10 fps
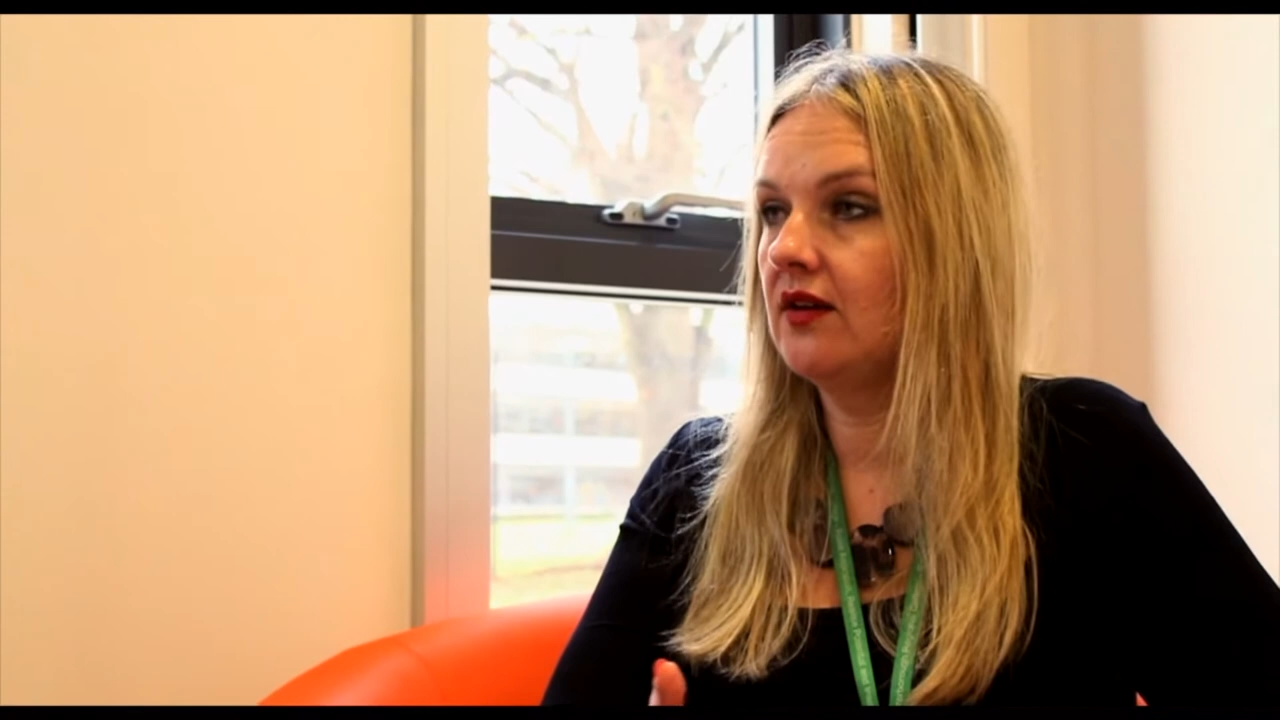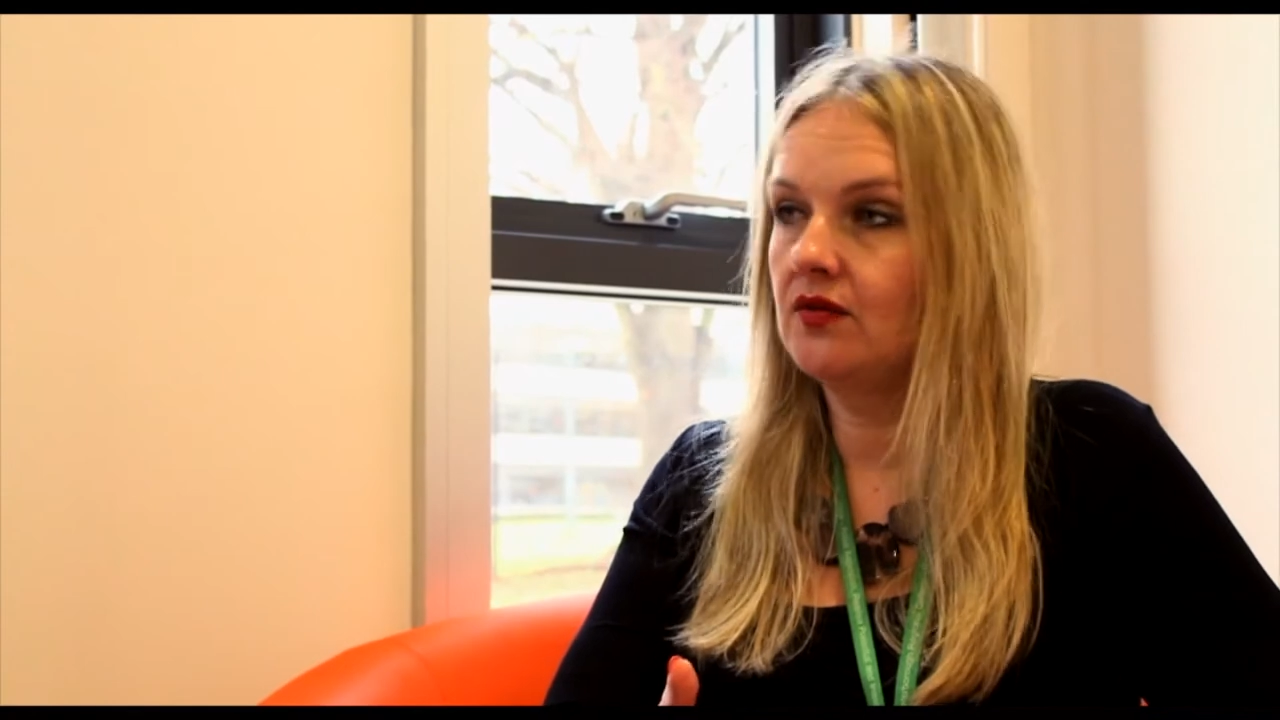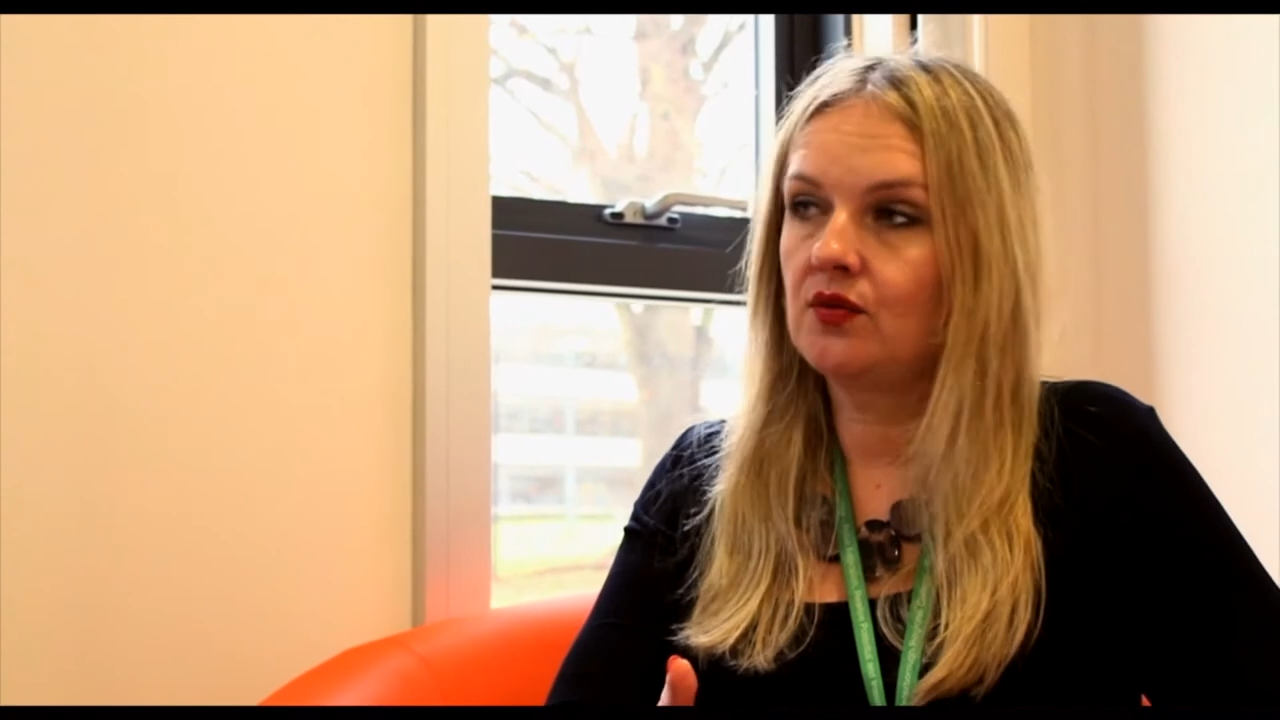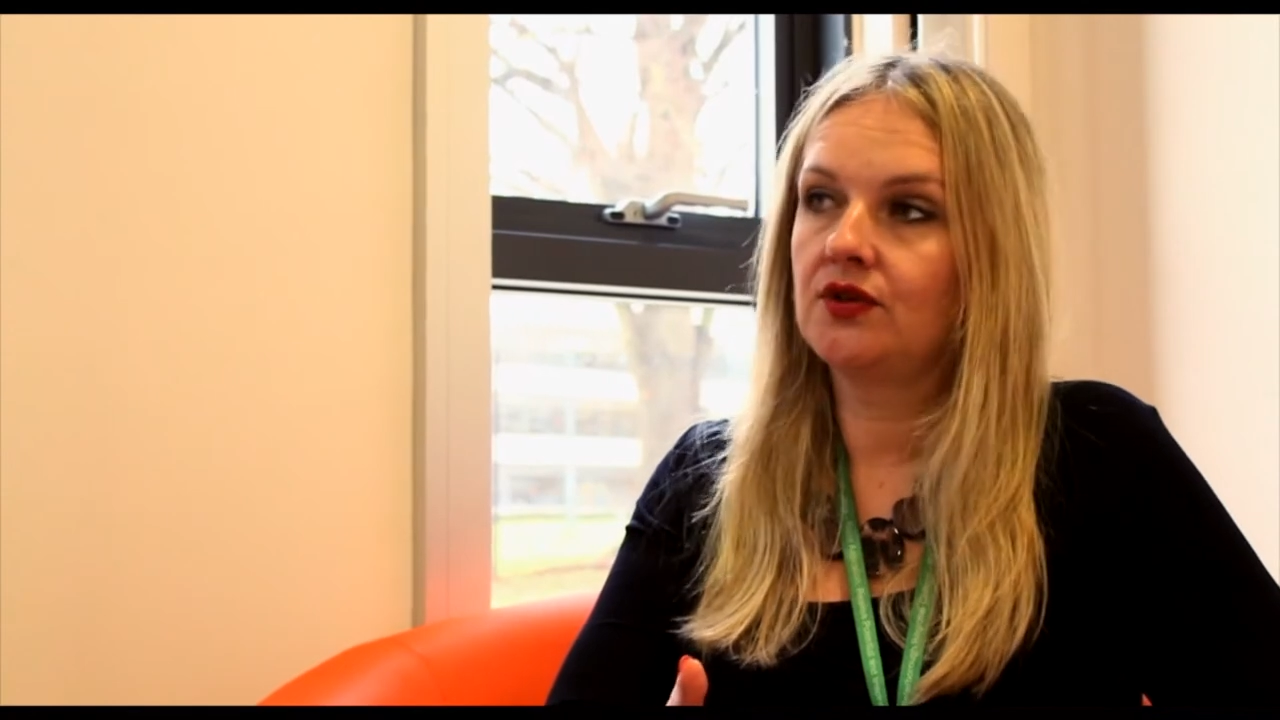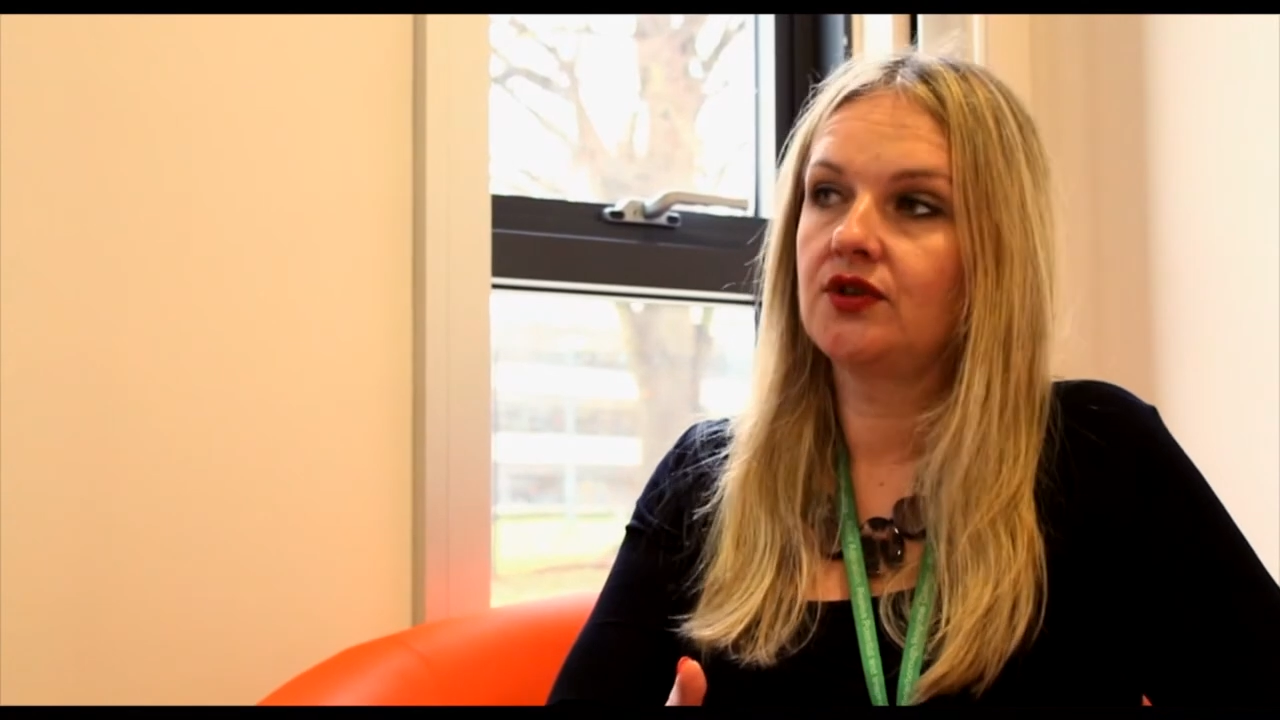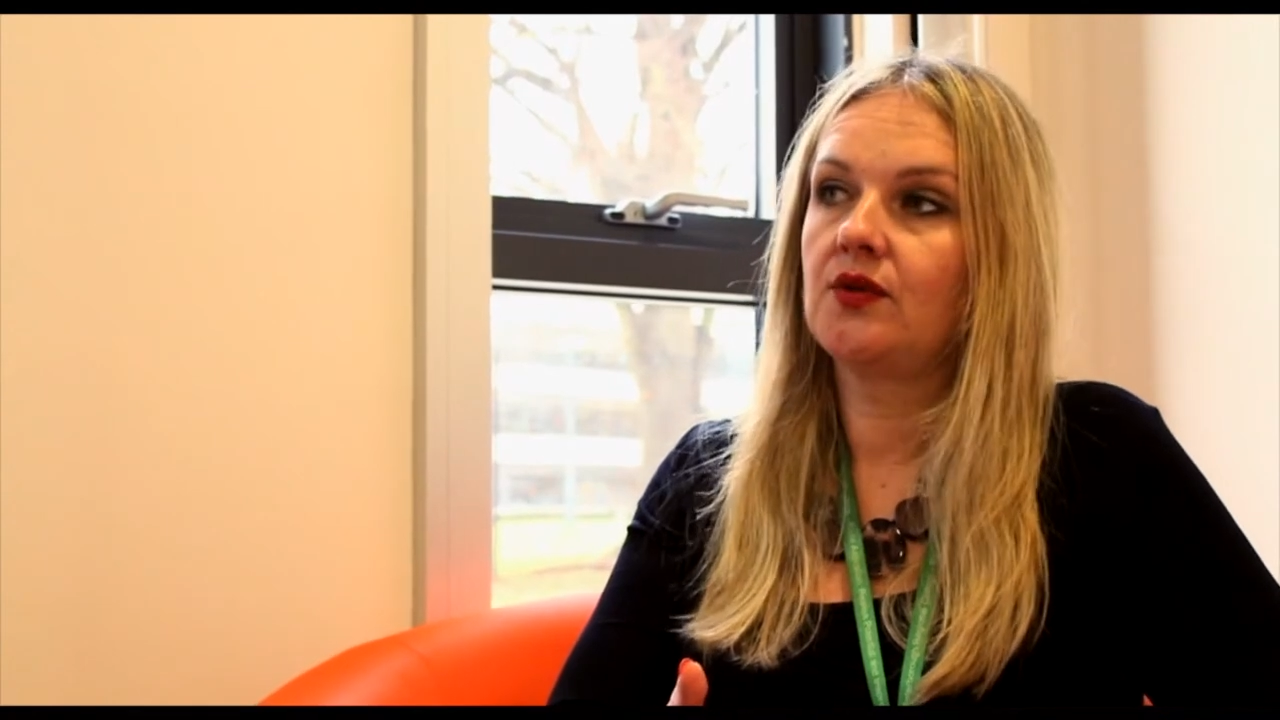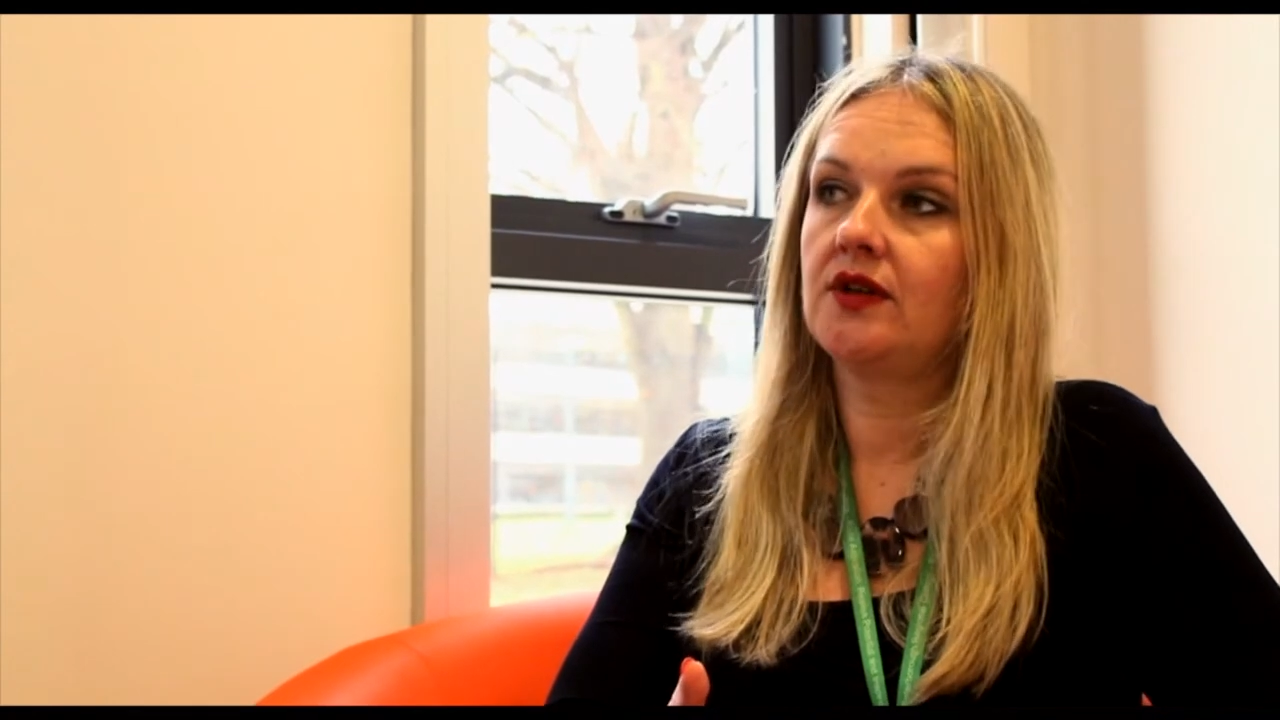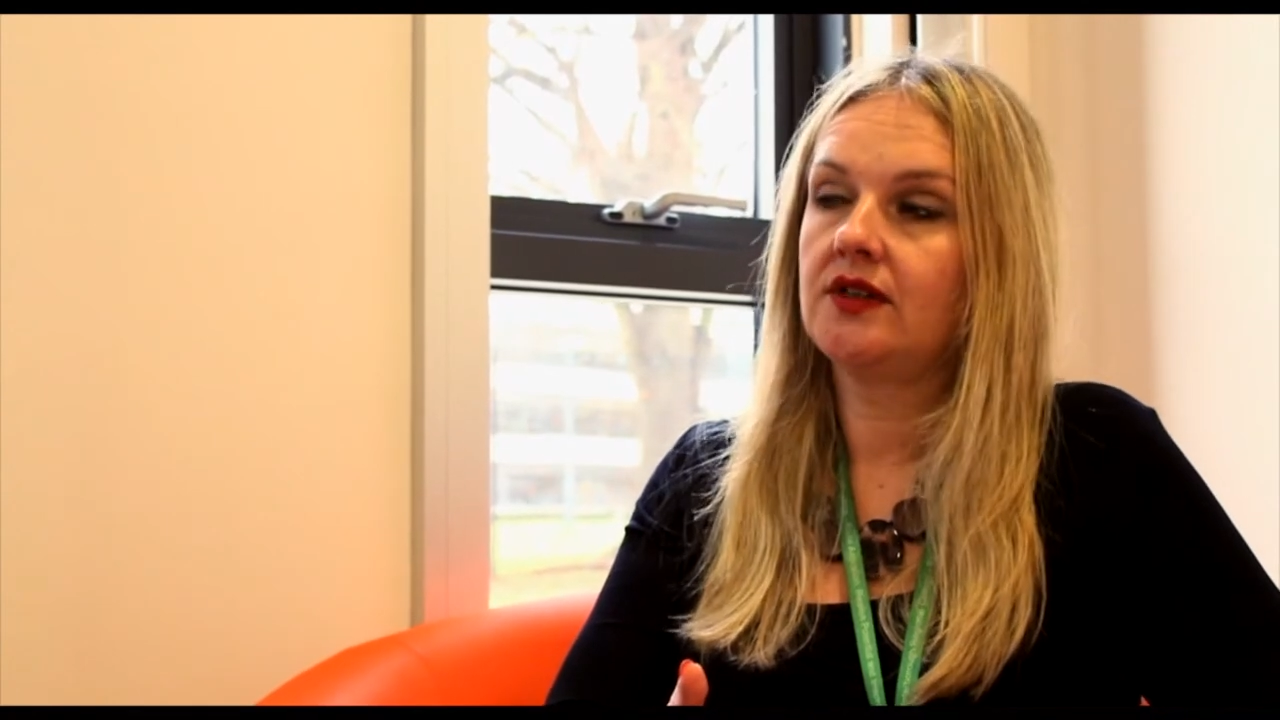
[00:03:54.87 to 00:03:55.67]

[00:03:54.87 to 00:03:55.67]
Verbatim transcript: lot of one-to-one